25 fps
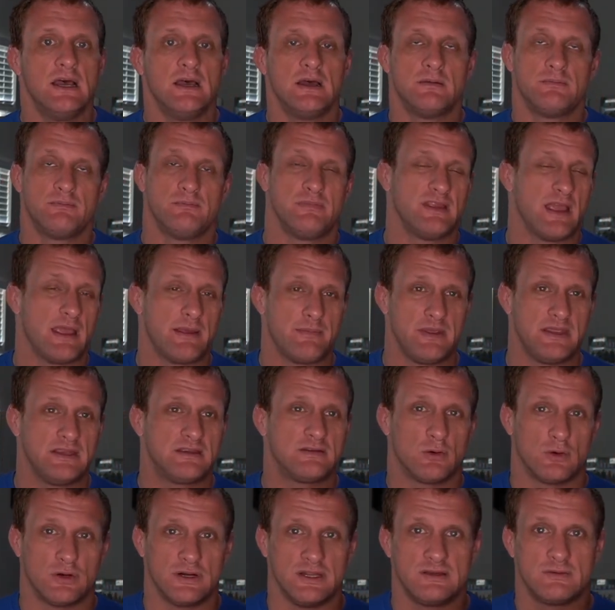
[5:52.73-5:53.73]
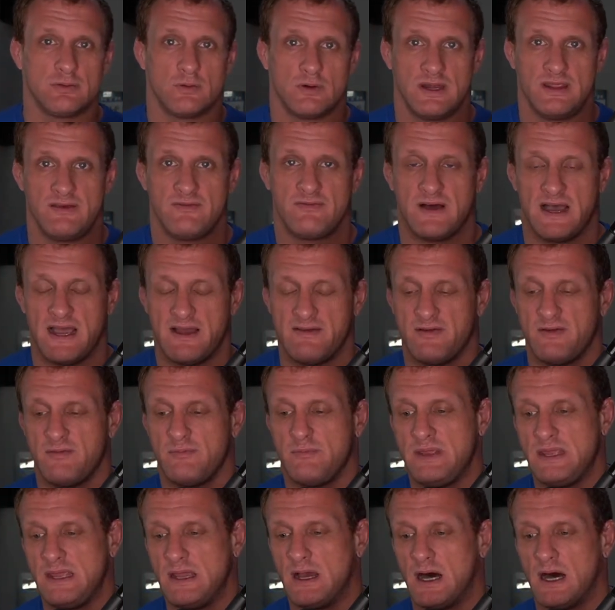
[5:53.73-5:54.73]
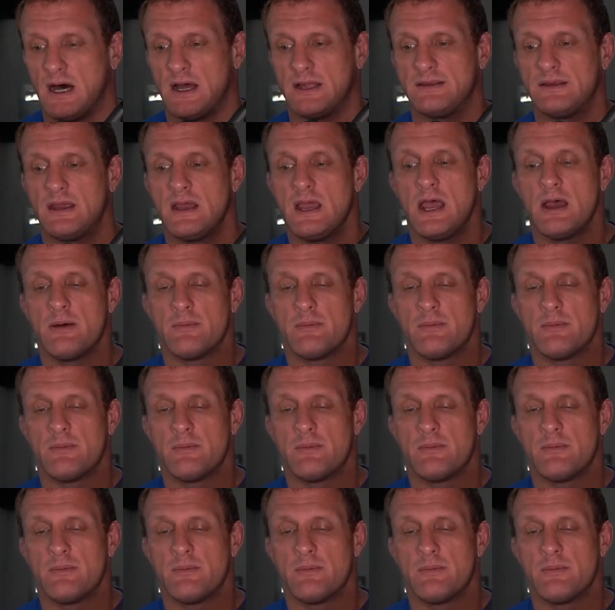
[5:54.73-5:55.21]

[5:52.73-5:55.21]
maybe 2025 and beyond.